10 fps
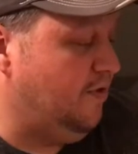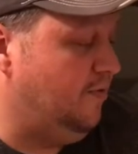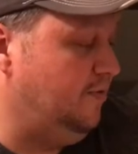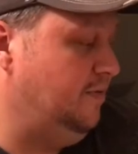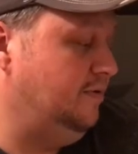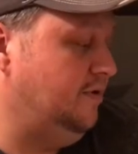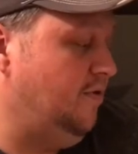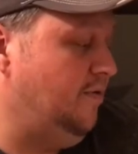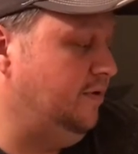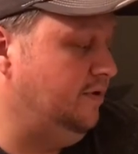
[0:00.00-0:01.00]
go
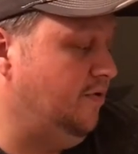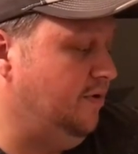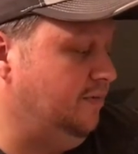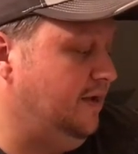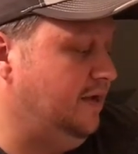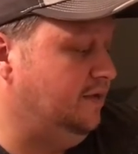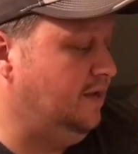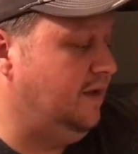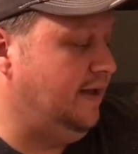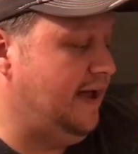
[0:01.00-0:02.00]
on and on
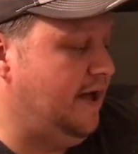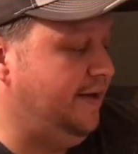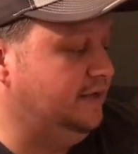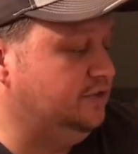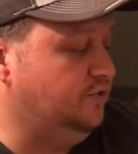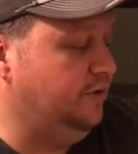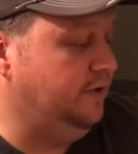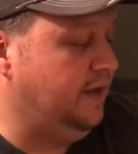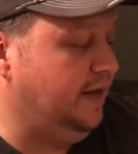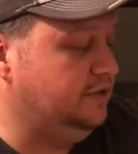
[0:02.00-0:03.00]
about how I
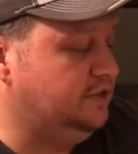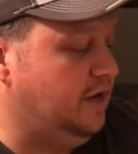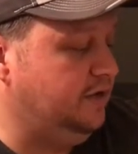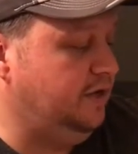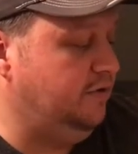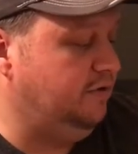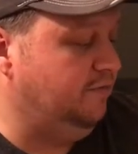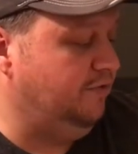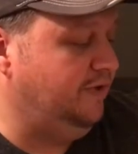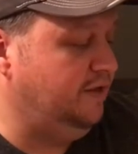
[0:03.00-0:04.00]
enjoyed like John Hughes
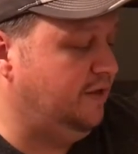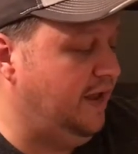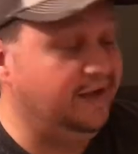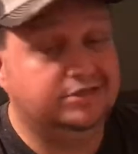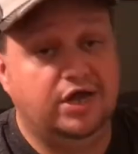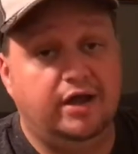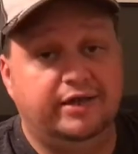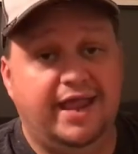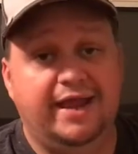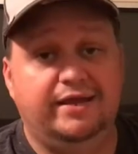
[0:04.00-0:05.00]
movies and John
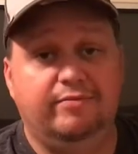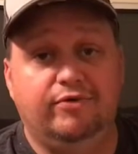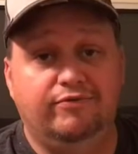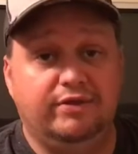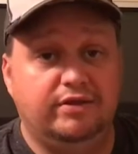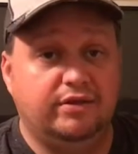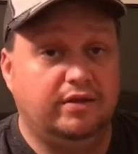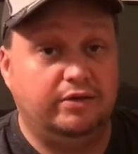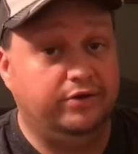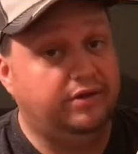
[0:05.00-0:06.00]
Candy movies.
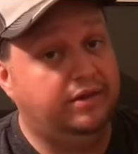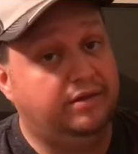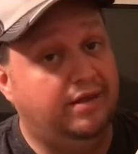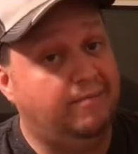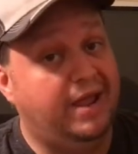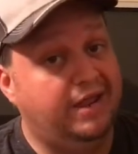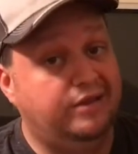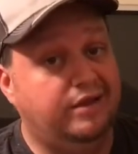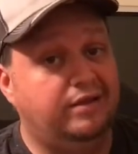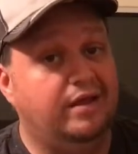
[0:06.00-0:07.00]
They're just
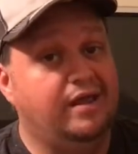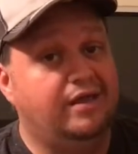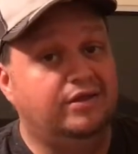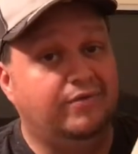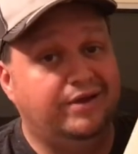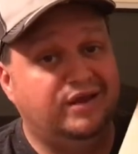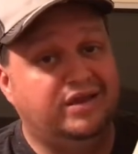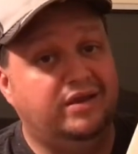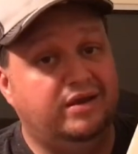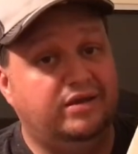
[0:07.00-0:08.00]
amazing. So when I
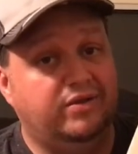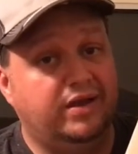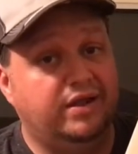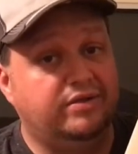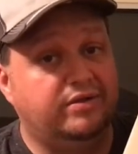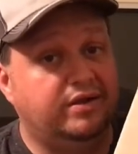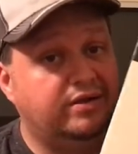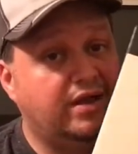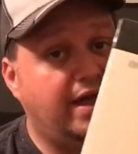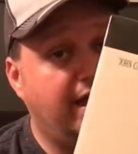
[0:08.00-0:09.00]
seen this on
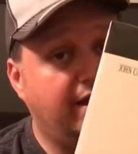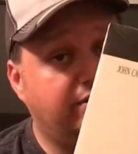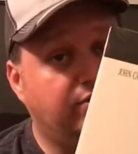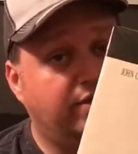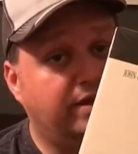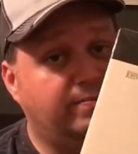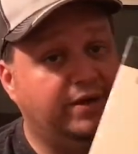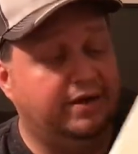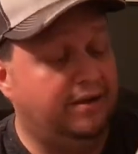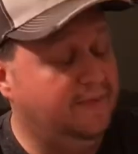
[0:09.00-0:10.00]
Laserdisc, I had to go ahead and
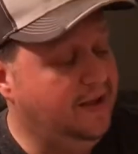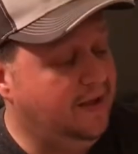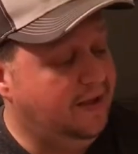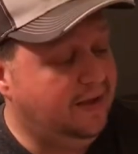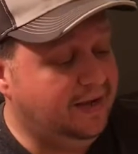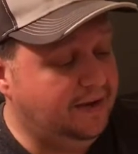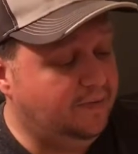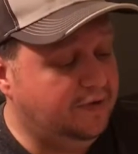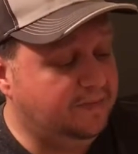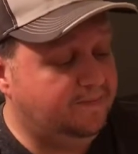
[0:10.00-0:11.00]
pick it up.
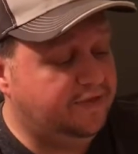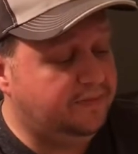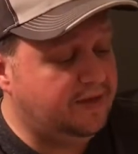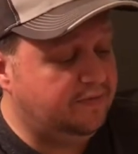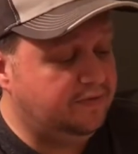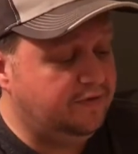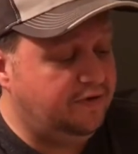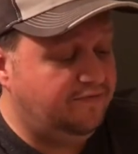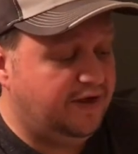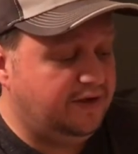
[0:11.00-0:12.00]
Again, sometimes when
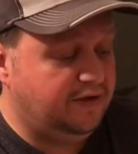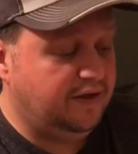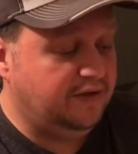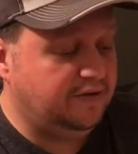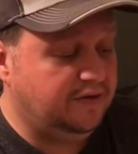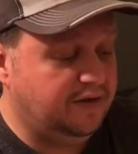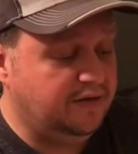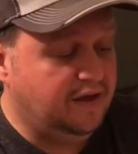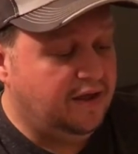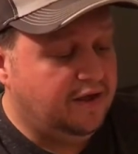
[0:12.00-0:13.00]
you find these
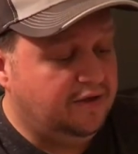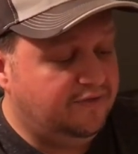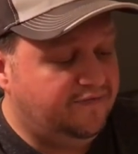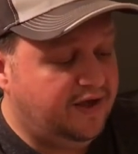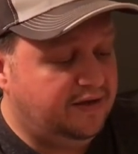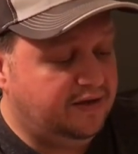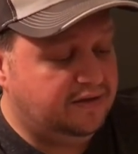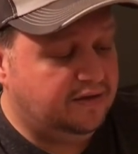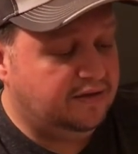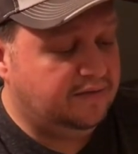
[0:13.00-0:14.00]
Laserdiscs, you'll find
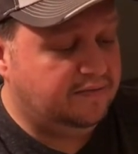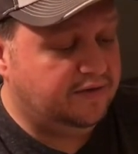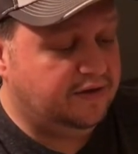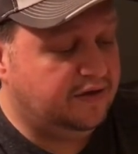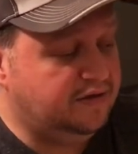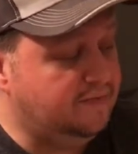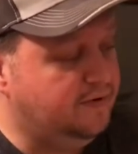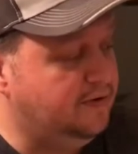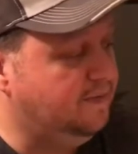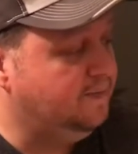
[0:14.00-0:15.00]
that the
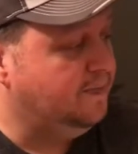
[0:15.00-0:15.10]
customer